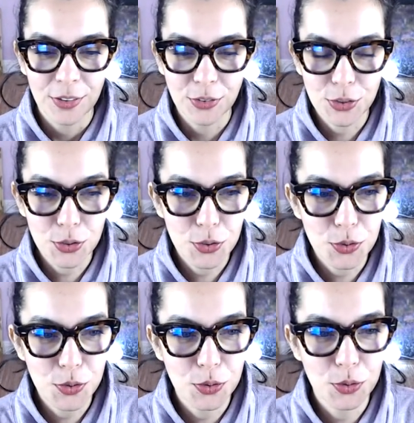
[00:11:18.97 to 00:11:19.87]

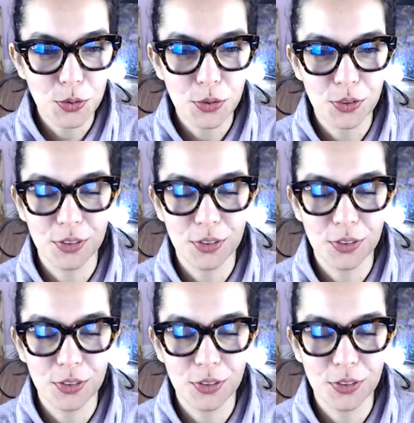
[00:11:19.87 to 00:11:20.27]
Two,